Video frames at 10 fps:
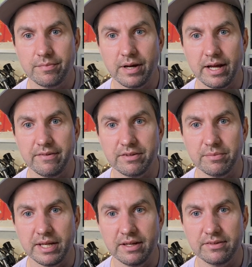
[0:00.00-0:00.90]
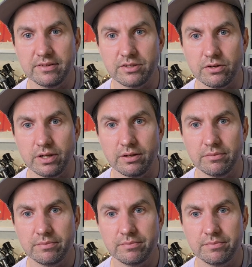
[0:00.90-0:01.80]
I have something else to show you
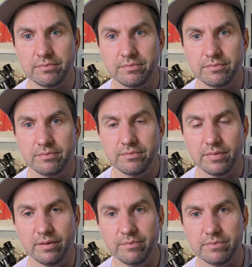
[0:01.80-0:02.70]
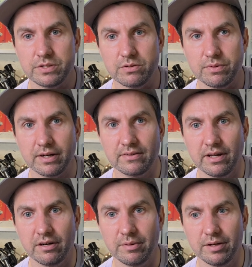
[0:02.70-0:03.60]
that I'm super
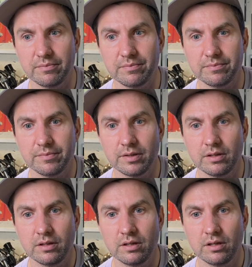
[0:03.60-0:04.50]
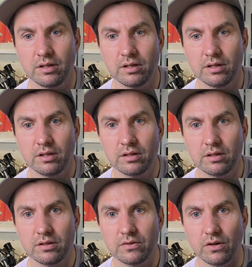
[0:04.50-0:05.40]
excited about.
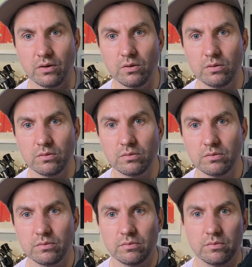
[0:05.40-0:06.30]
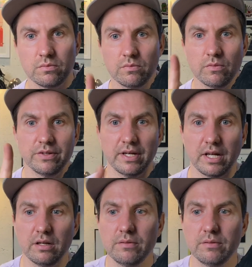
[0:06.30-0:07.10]
So, one second.